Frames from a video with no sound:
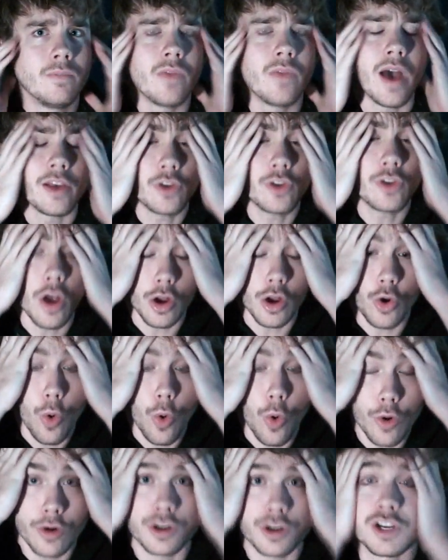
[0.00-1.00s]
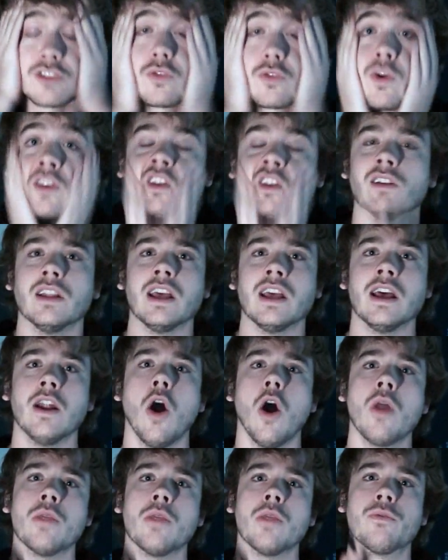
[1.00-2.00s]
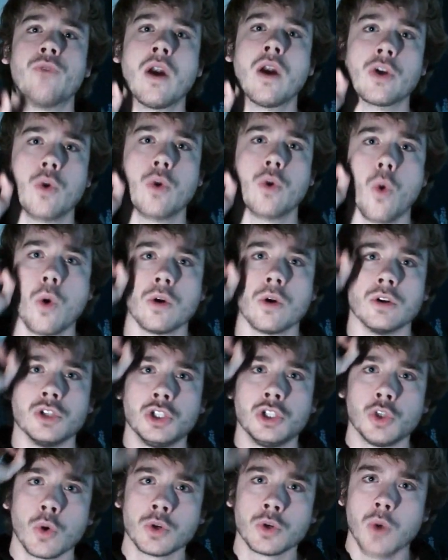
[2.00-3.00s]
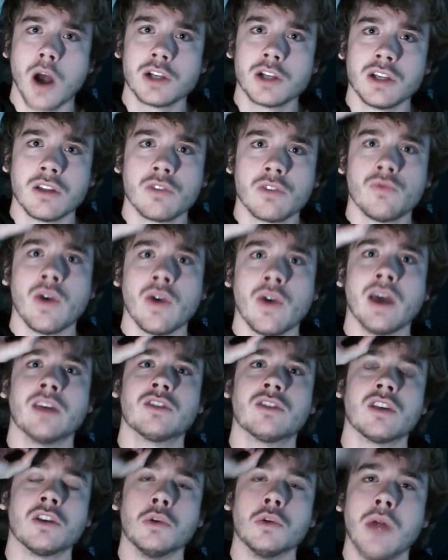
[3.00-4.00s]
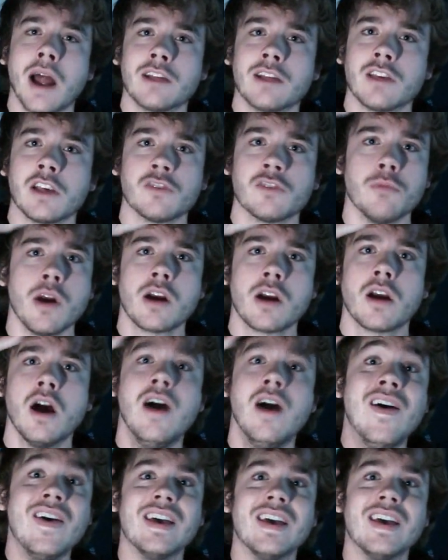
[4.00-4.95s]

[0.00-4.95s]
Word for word: I saw a quarter just recently, and on the front of the quarter is George Washington's face. Says United States of America.